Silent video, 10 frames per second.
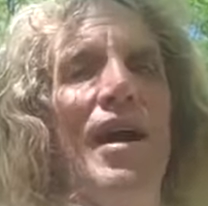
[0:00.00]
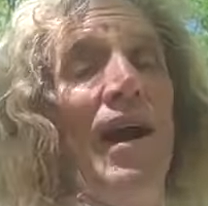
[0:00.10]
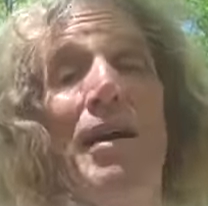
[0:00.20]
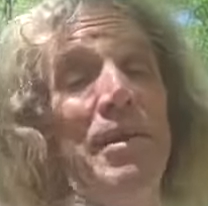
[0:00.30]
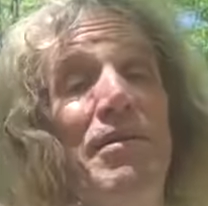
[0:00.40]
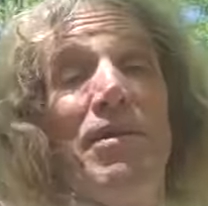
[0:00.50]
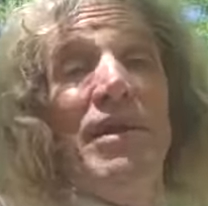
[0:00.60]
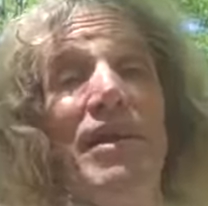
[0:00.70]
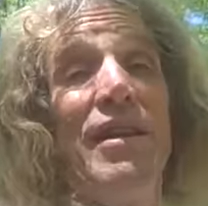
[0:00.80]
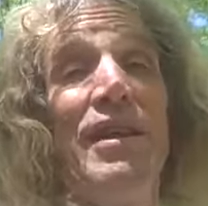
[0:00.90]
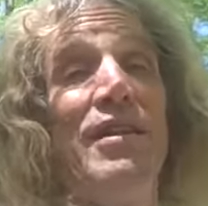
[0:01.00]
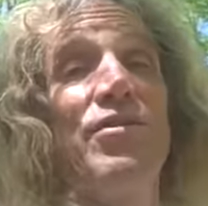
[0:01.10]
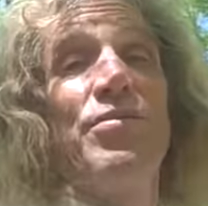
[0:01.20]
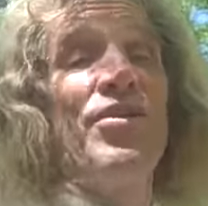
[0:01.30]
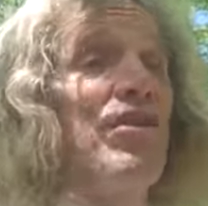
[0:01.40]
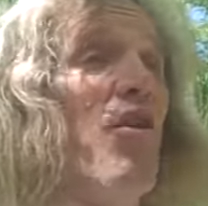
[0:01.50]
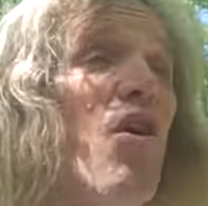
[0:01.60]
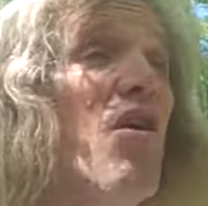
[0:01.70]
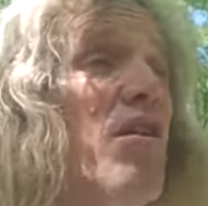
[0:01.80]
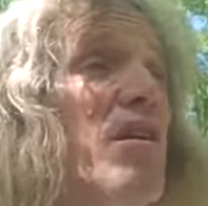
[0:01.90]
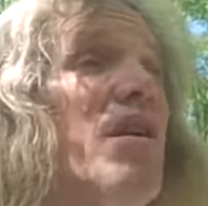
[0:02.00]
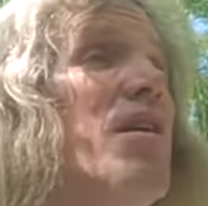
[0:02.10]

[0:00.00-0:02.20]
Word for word: I, I mean, I really didn't think this was at all